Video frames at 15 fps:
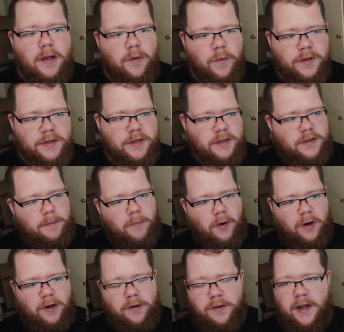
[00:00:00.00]
which is a
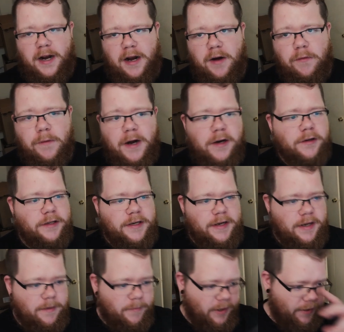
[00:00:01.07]
marker that I rarely
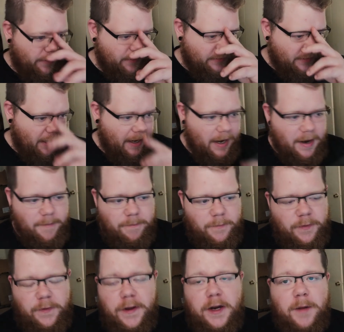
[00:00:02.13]
get because I
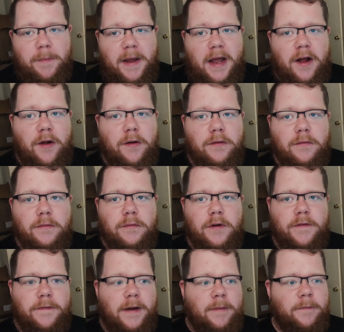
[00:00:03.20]
think about
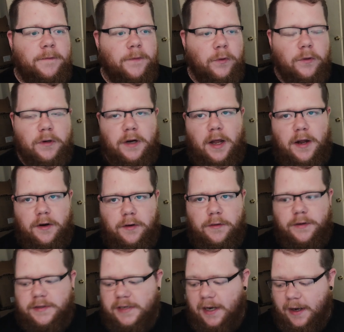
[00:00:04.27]
if I'm full or not all
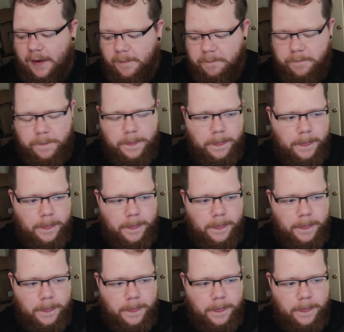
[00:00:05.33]
the time.